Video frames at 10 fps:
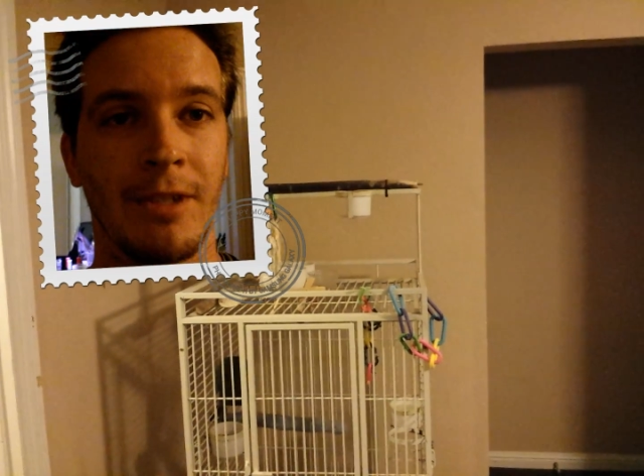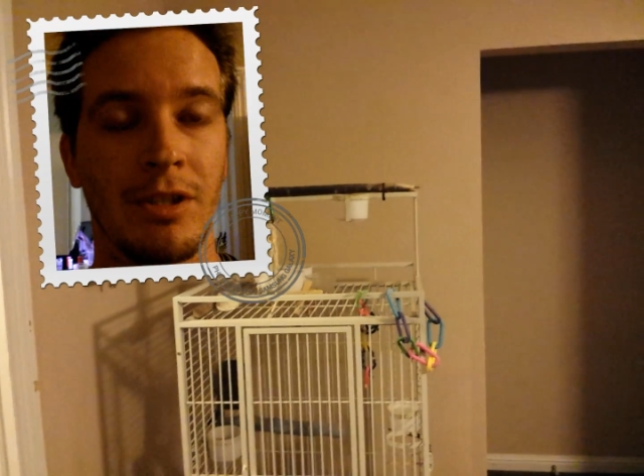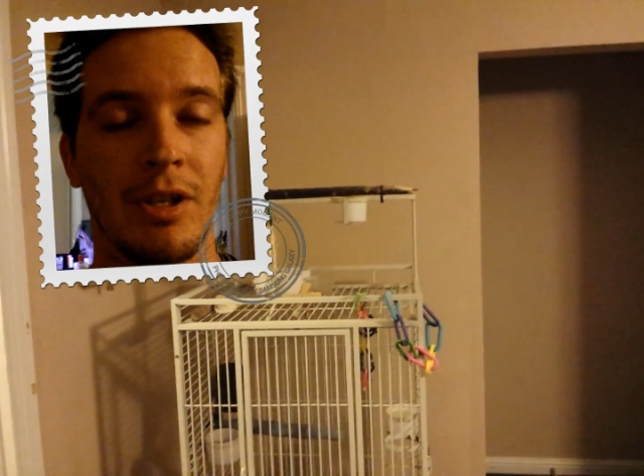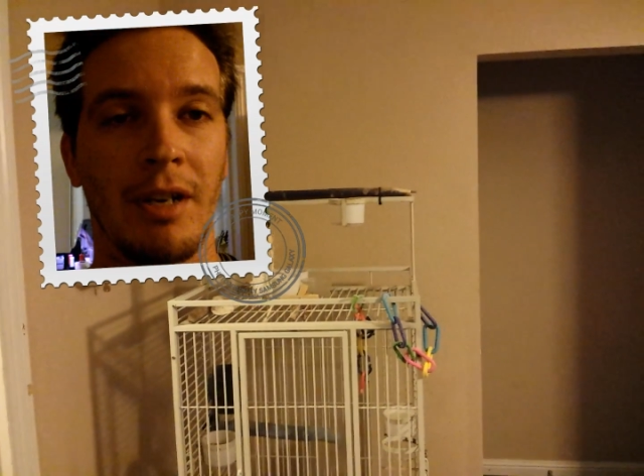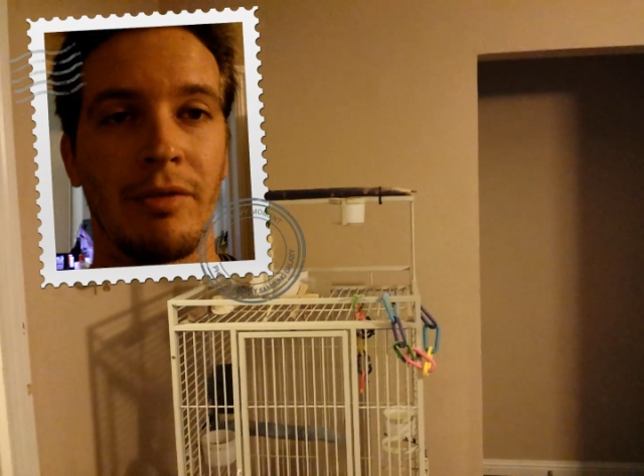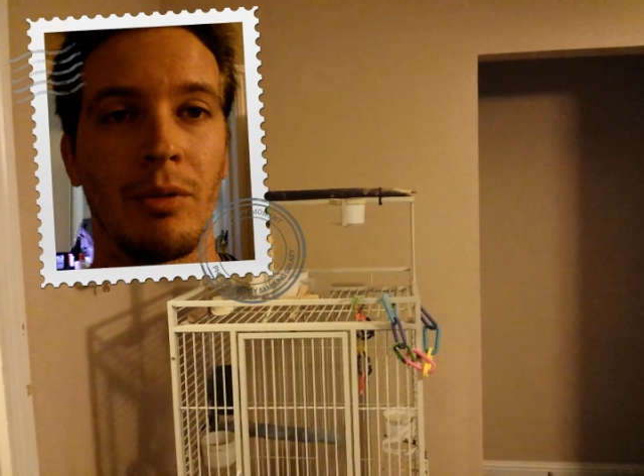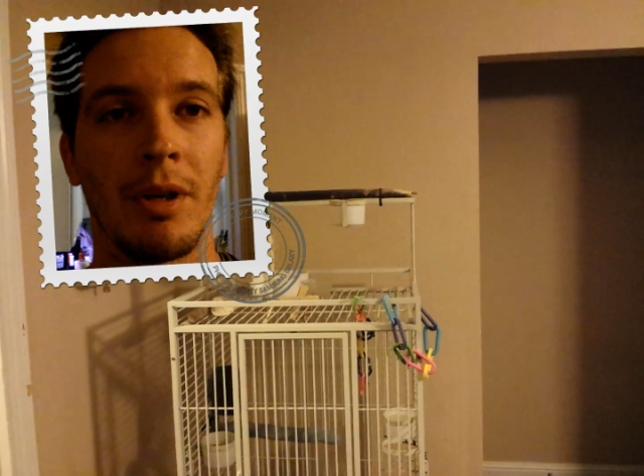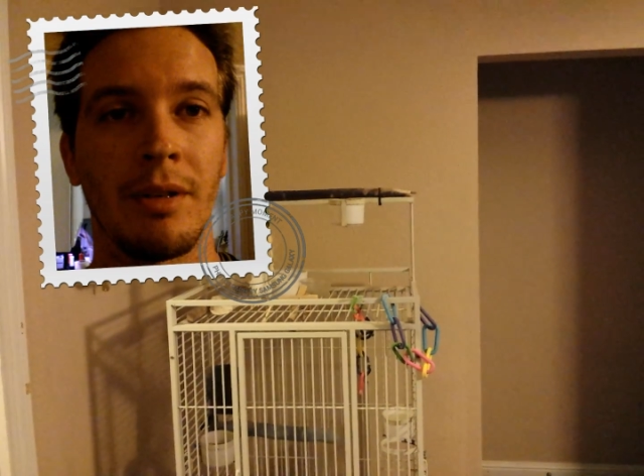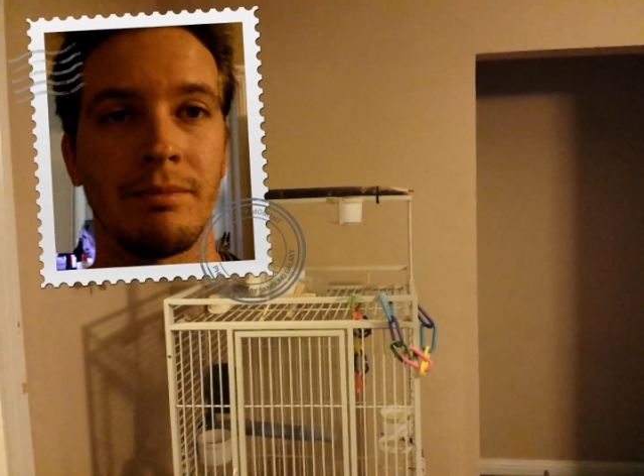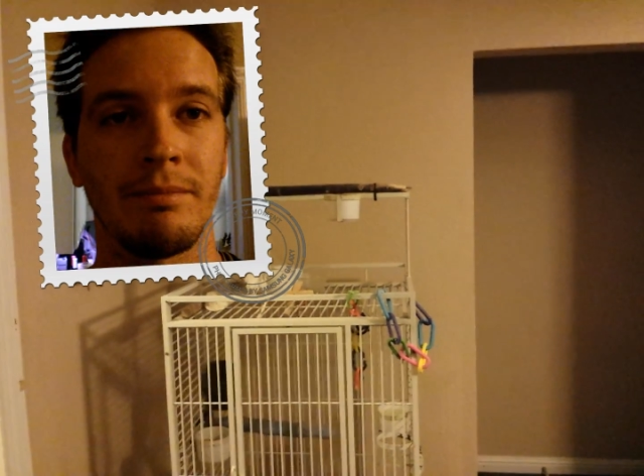can try it if you
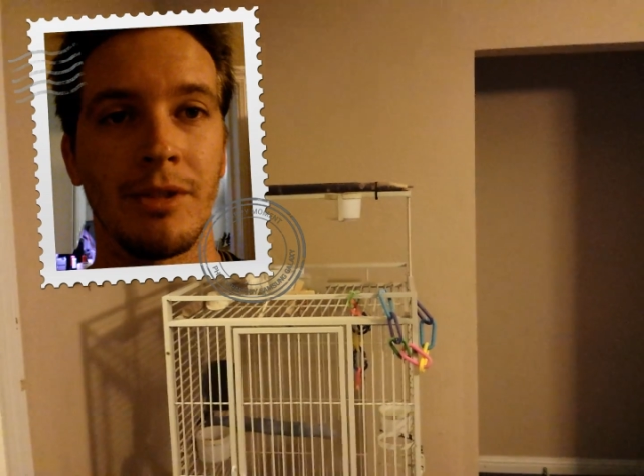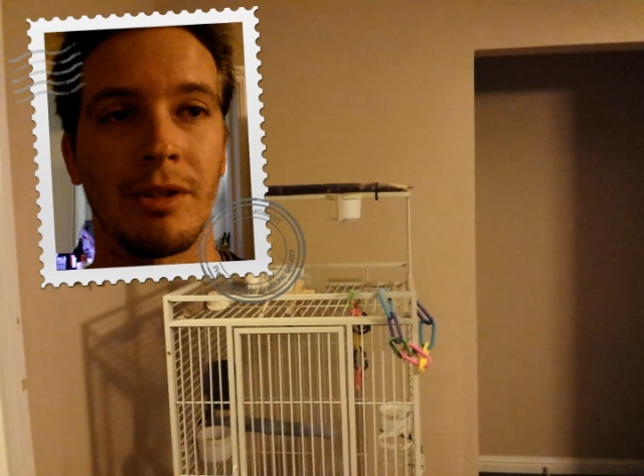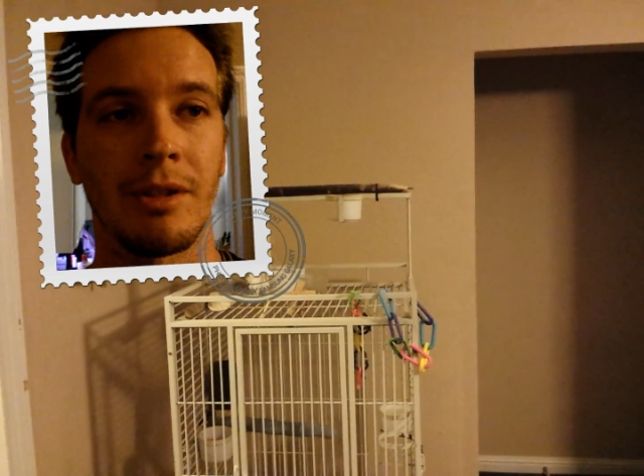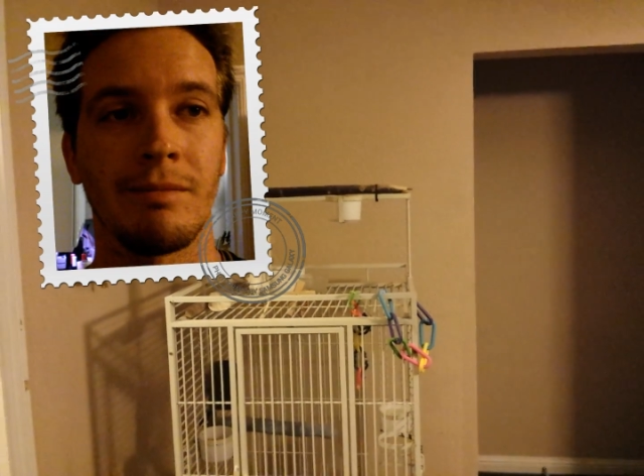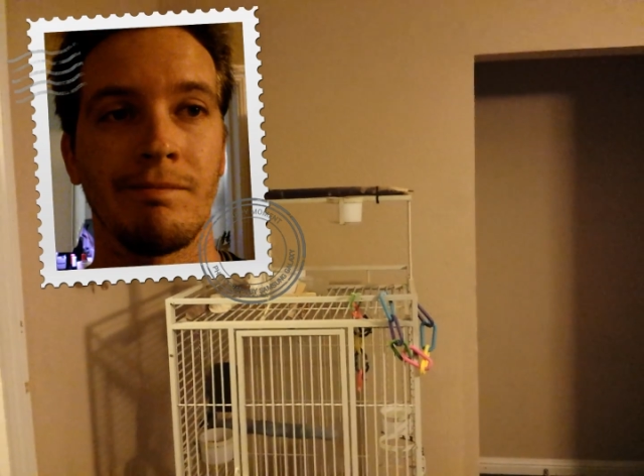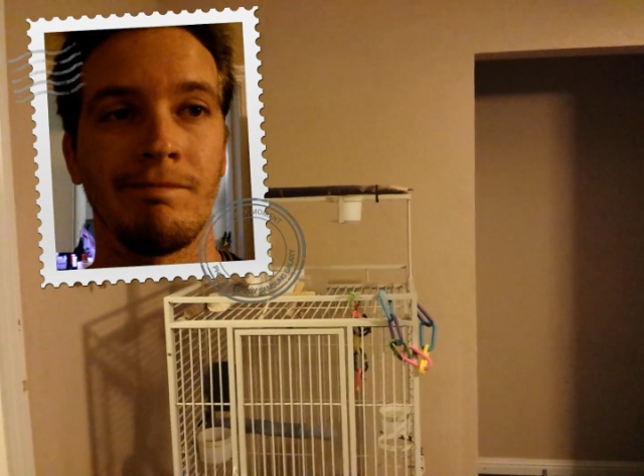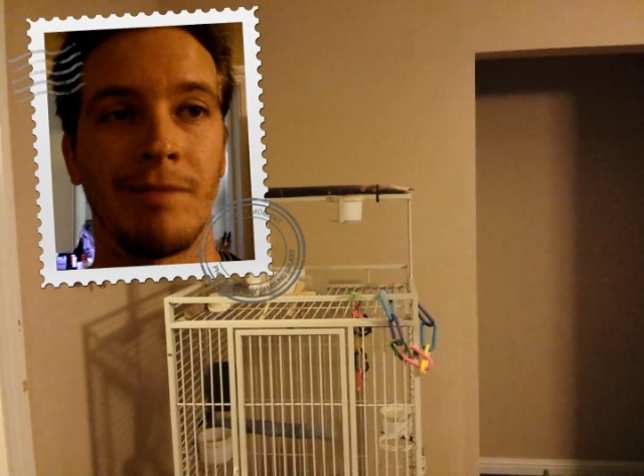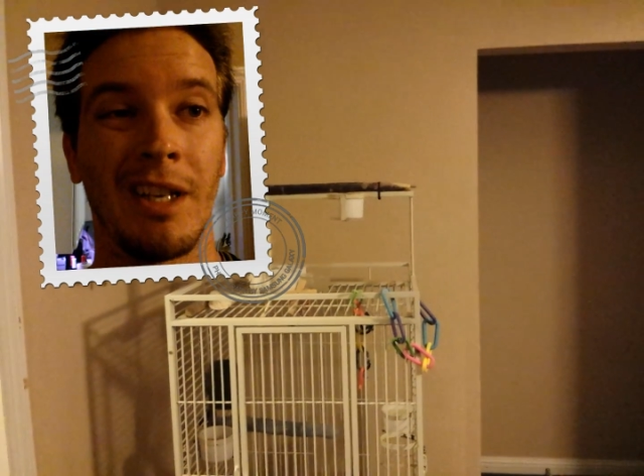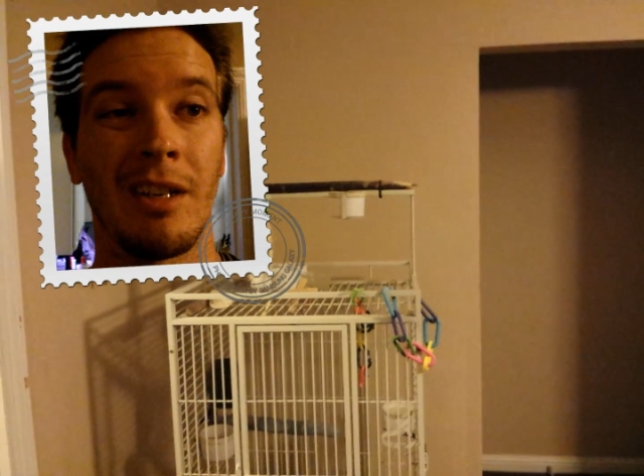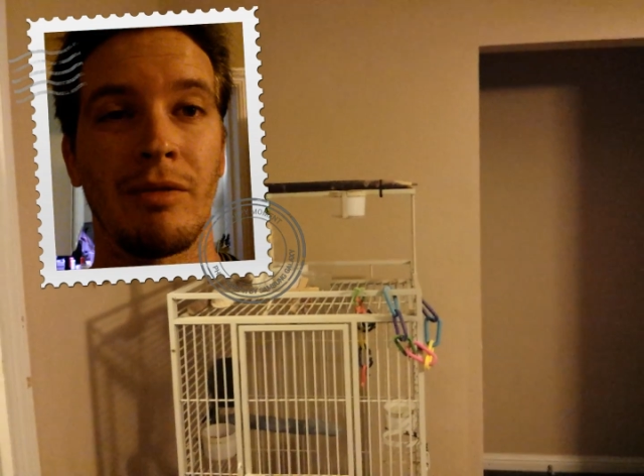want. You can
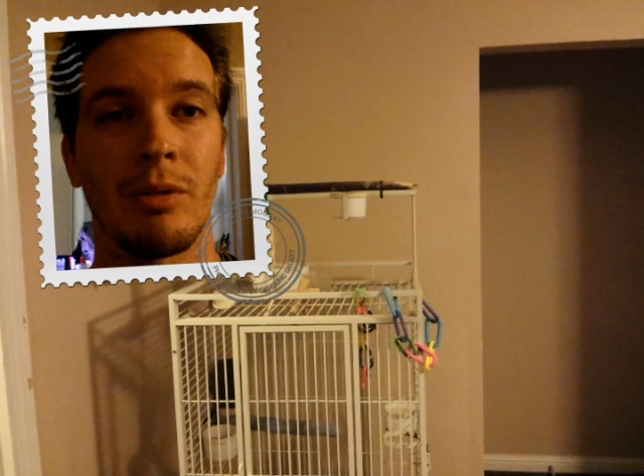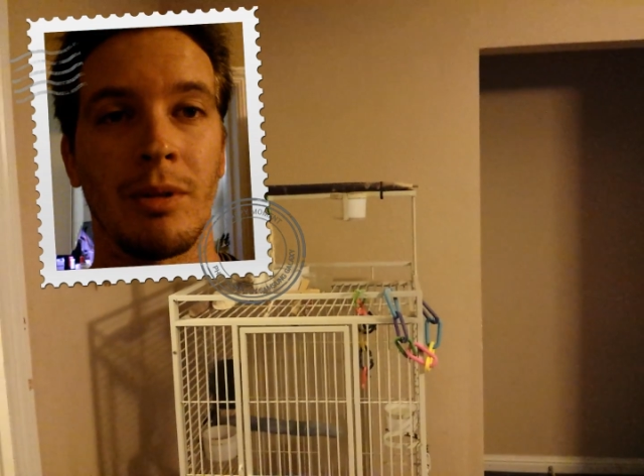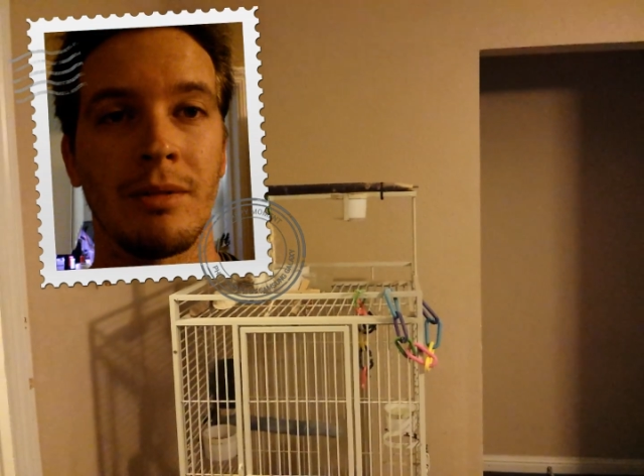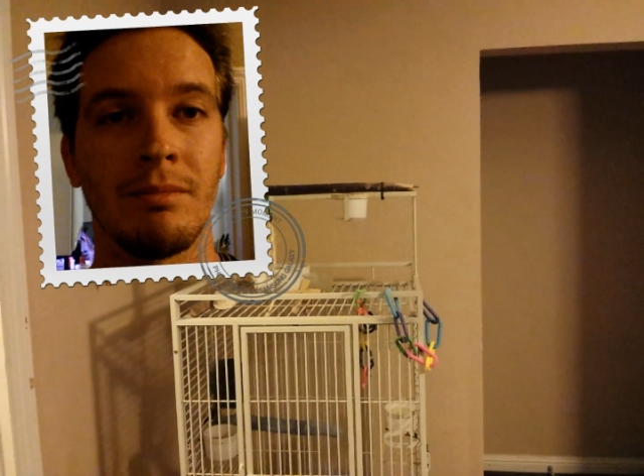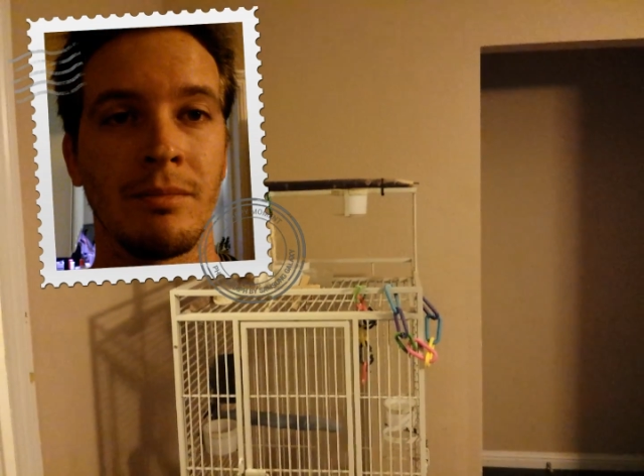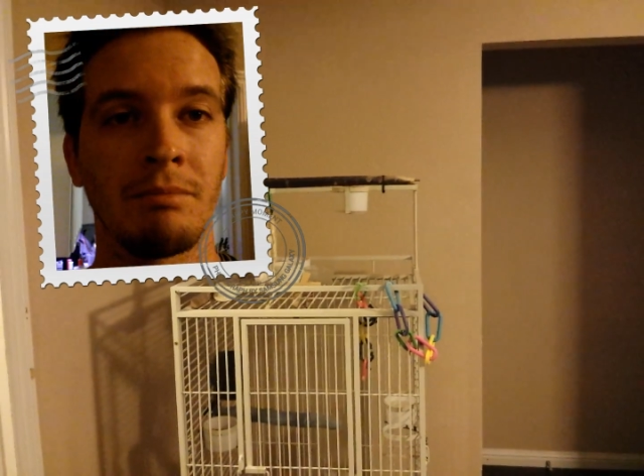hate it if you want.